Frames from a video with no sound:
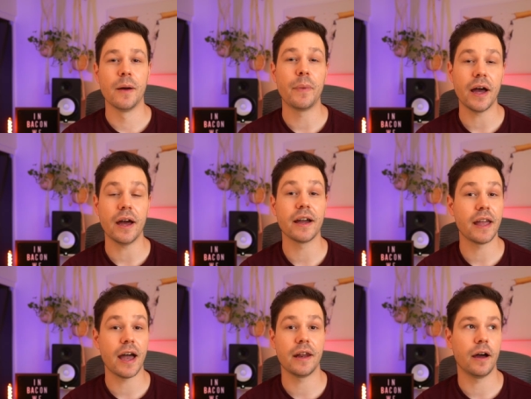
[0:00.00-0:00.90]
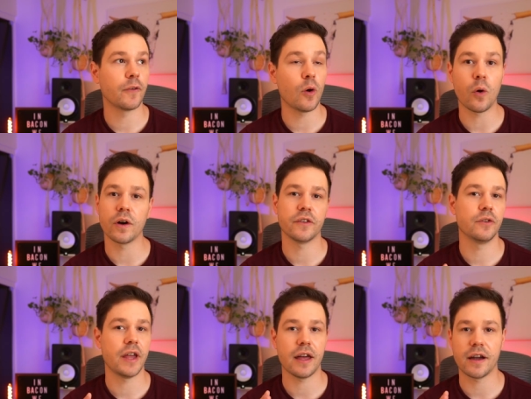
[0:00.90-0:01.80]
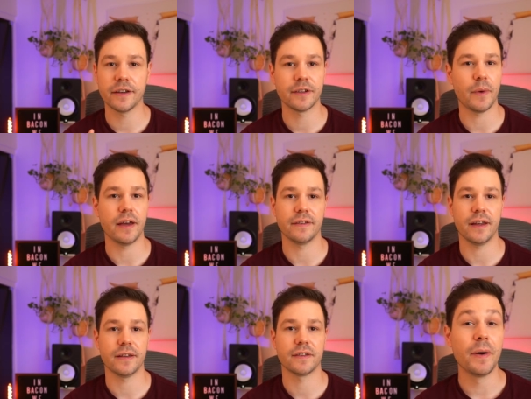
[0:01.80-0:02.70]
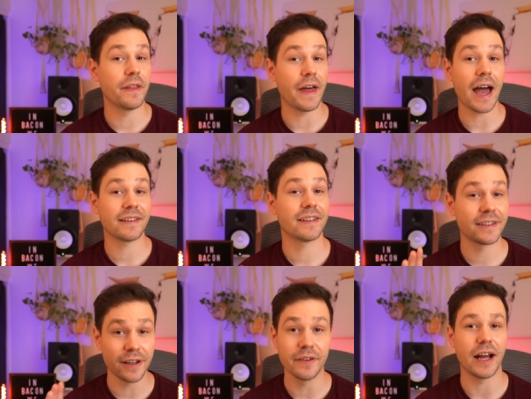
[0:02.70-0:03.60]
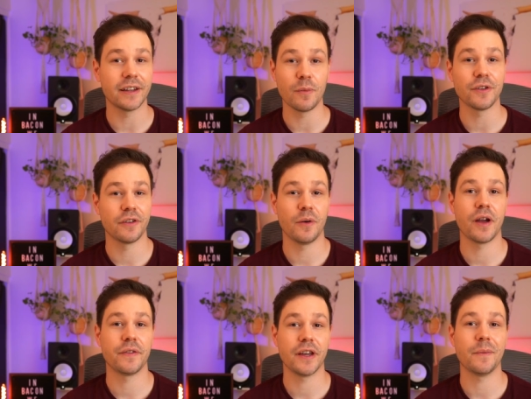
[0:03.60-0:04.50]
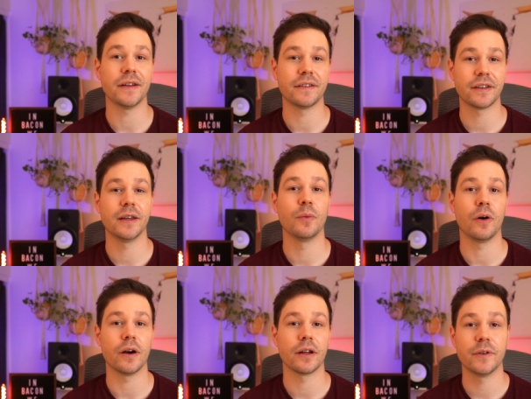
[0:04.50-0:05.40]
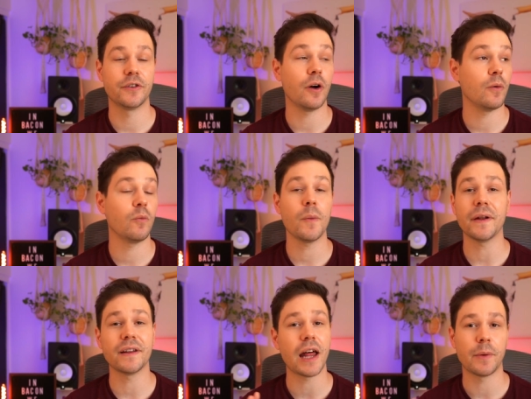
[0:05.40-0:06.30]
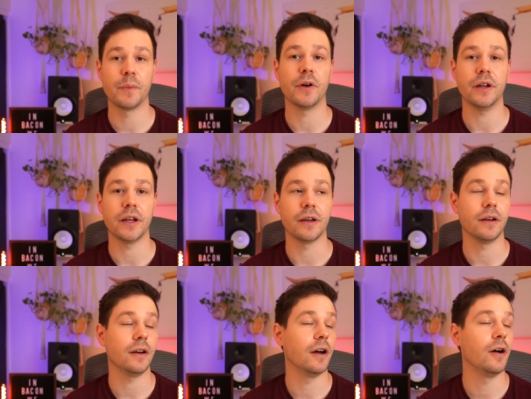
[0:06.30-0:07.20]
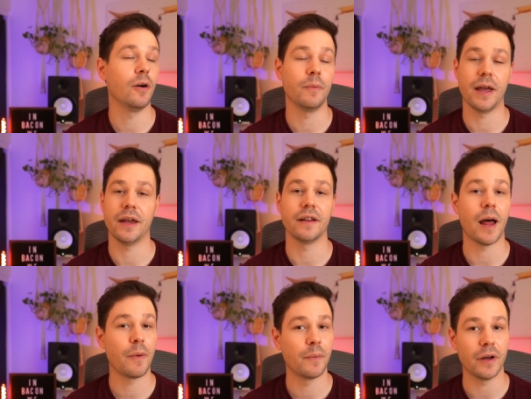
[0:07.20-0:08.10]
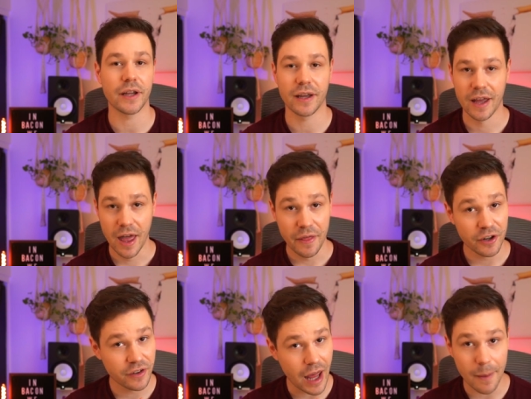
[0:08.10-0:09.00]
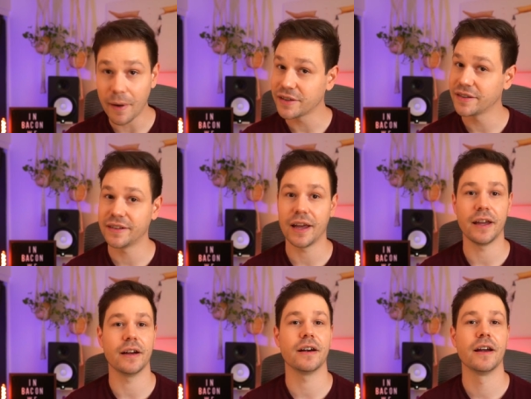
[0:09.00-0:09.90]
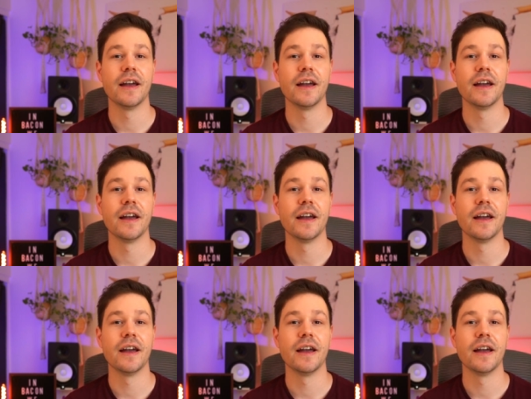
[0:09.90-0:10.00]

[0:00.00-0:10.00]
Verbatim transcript: But again, of course, you can't customize this. But that's still not the most annoying thing about this keyboard. So what about the lapability? Oh man, the lapability. There's not much to say here.